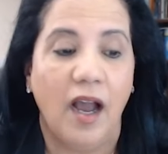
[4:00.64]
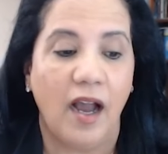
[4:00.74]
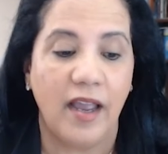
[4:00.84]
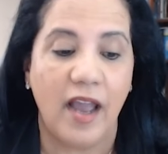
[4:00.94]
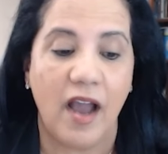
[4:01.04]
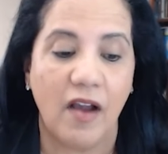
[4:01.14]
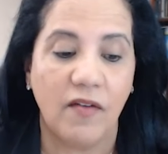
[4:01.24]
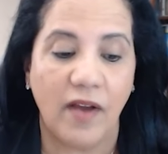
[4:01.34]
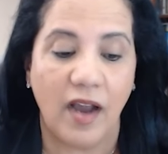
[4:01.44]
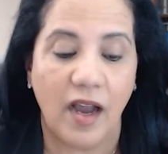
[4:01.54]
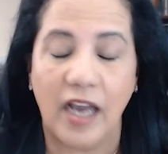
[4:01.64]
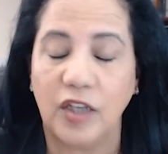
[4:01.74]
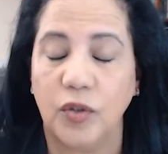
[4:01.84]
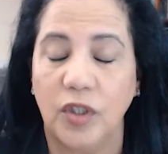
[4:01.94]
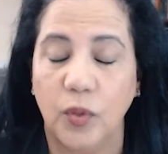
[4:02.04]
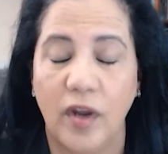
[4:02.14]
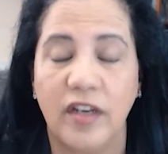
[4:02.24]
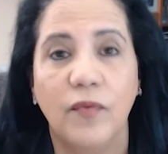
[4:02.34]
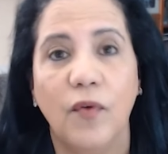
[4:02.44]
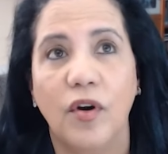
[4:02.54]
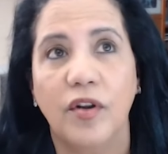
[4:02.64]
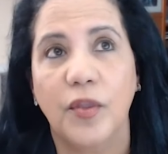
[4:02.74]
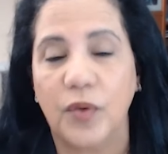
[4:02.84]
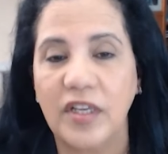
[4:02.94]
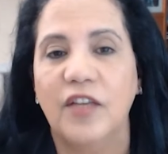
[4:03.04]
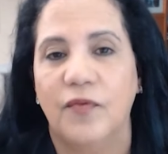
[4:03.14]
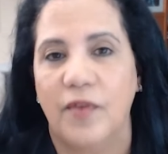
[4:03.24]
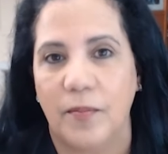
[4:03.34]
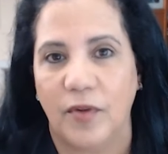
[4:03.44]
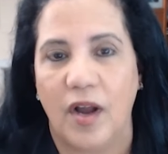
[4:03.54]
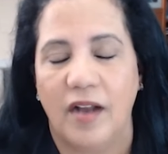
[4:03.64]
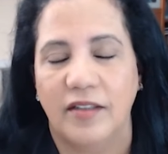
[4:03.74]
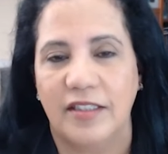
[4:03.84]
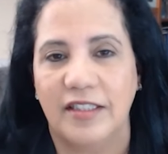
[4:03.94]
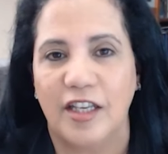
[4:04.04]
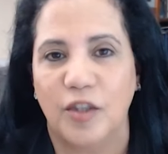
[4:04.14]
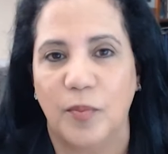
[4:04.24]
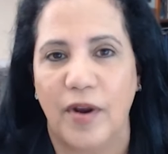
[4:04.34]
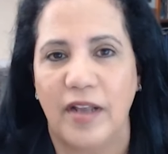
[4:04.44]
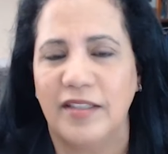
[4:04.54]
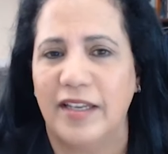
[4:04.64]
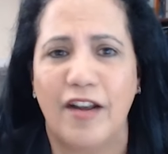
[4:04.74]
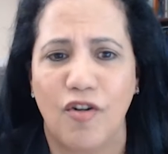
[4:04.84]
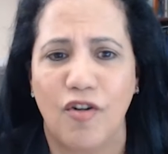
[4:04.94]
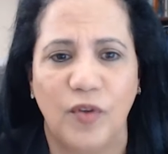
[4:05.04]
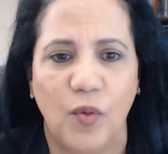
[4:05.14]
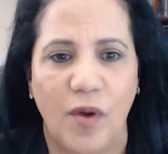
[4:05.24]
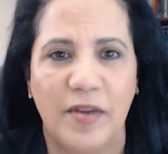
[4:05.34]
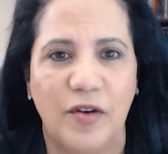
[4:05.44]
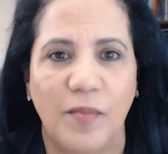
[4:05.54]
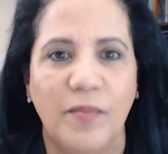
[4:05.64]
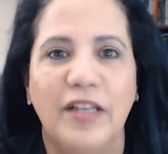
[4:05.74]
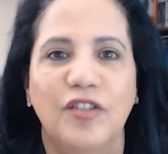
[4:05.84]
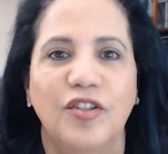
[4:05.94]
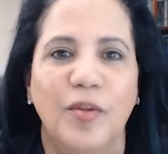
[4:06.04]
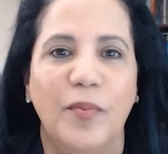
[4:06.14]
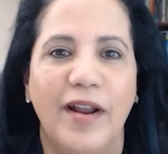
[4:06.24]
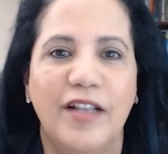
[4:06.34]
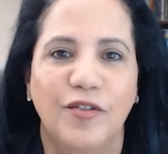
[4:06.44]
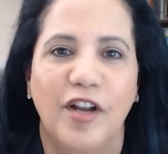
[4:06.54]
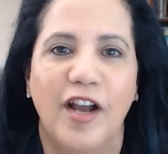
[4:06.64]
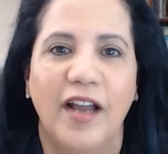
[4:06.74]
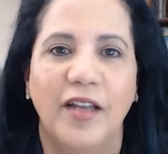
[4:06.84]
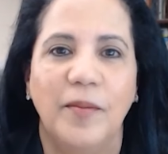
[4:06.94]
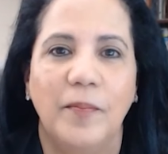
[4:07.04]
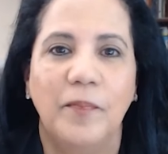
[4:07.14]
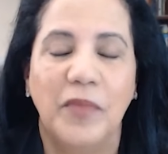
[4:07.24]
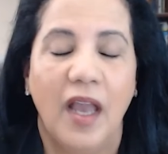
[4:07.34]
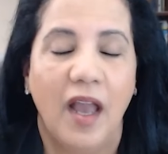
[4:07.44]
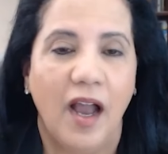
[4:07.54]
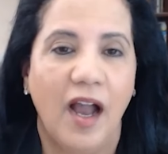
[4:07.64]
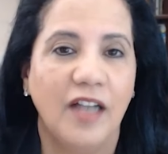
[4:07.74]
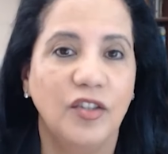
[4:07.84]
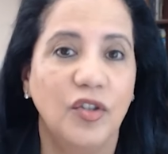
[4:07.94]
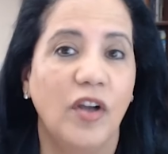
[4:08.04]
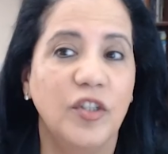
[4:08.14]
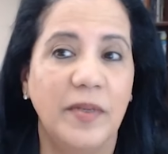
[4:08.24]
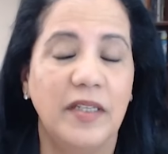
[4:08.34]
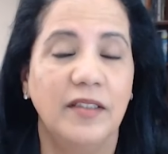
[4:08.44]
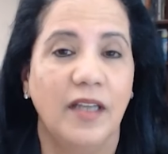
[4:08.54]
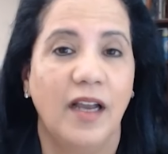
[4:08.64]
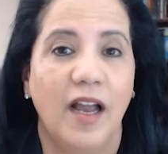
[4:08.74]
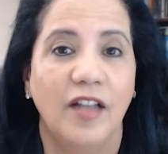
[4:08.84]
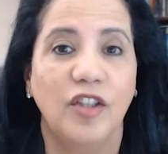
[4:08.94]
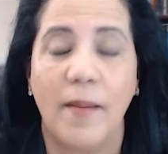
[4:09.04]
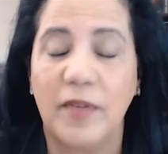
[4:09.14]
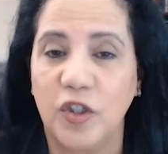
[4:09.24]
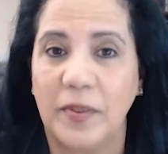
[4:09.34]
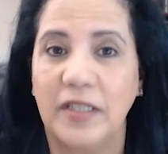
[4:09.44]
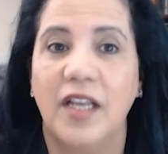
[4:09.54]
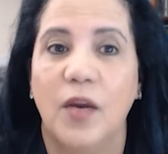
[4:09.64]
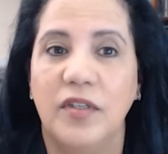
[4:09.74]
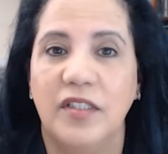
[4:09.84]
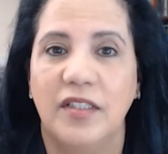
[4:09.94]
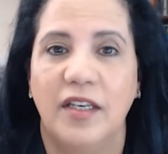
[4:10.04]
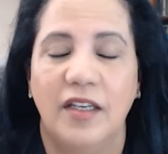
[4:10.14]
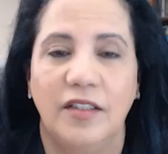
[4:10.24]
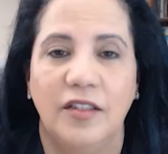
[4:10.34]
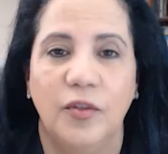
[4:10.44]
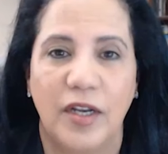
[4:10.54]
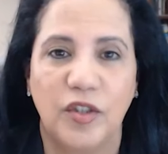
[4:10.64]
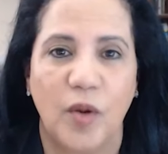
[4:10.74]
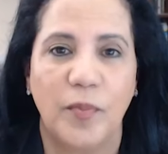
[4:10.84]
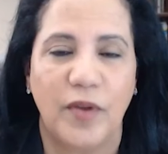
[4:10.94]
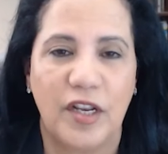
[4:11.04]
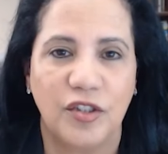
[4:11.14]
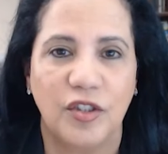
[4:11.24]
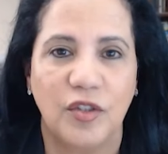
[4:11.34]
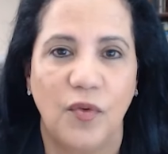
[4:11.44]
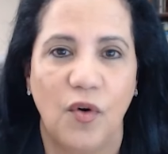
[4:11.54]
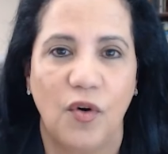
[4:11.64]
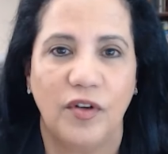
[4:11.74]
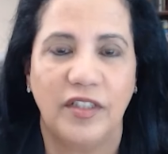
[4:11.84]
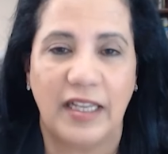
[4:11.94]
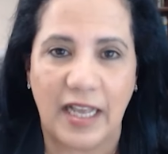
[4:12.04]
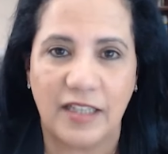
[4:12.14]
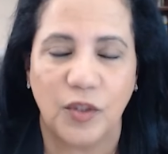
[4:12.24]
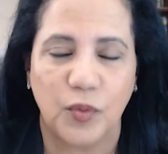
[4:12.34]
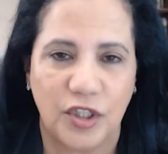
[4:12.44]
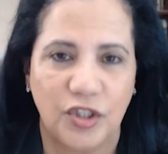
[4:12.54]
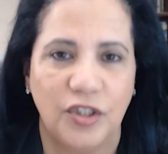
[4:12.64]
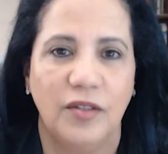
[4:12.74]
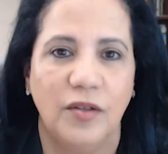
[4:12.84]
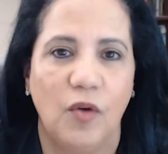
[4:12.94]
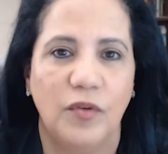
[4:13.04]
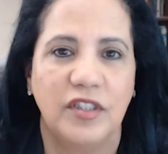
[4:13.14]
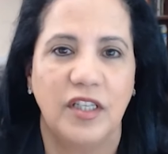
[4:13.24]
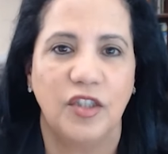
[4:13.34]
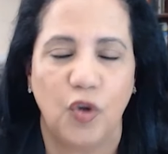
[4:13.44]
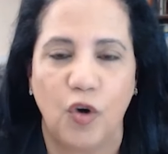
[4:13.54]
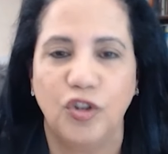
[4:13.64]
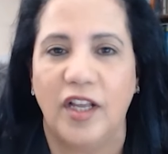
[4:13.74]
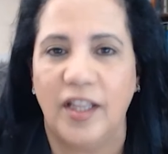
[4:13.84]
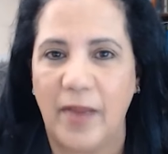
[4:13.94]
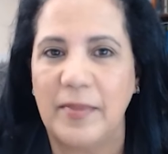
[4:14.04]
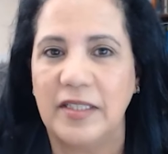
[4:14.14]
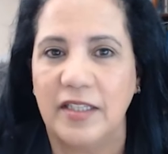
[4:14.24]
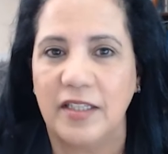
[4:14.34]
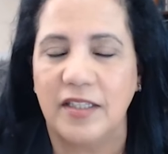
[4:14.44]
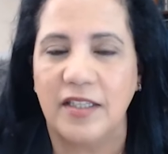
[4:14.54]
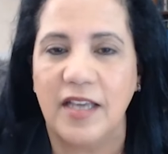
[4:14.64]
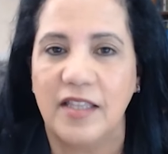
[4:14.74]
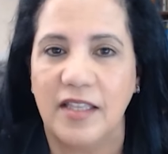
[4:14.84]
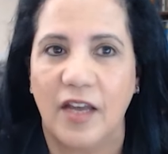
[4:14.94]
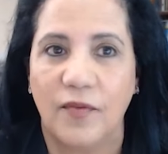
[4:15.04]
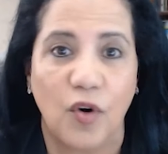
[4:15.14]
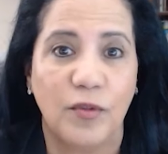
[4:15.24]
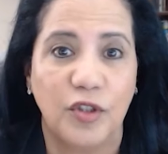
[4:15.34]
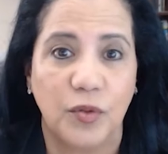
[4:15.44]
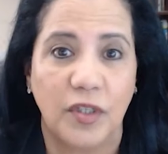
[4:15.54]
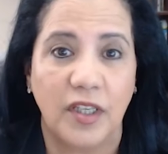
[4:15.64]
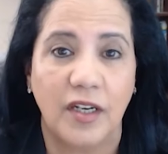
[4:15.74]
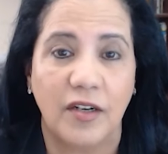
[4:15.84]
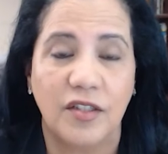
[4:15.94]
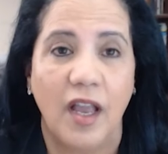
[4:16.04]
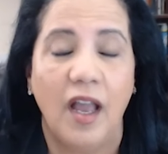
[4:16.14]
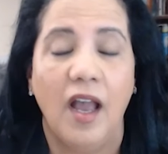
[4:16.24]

I have uh, actually run it for three different uh, distinct brands. And I don't know if you want me to mention the brands sure, or not. Sure. Uh, so I spent uh, Domino's Pizza. I was the director operations for the Atlanta region, overseeing Georgia, Alabama, and Tennessee. I did that for almost three years.